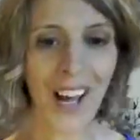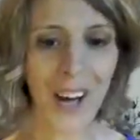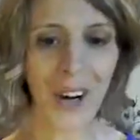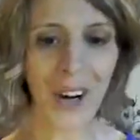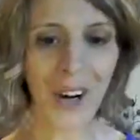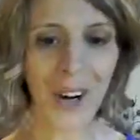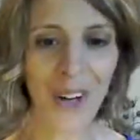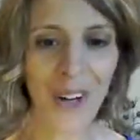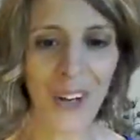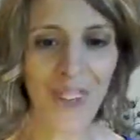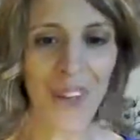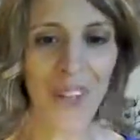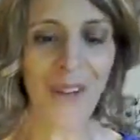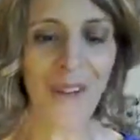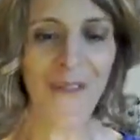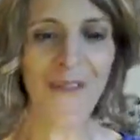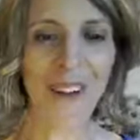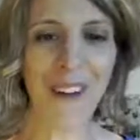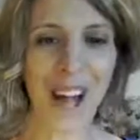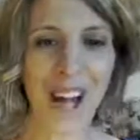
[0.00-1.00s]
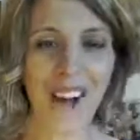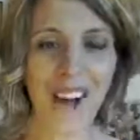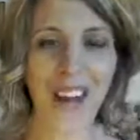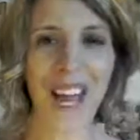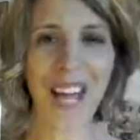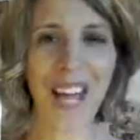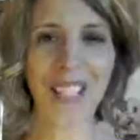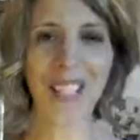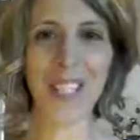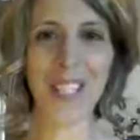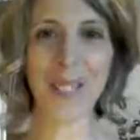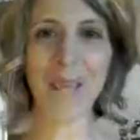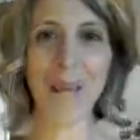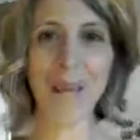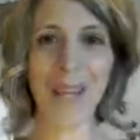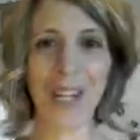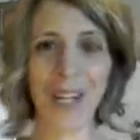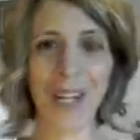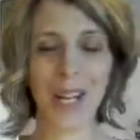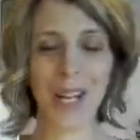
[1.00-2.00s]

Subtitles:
earth, fire, and spirit.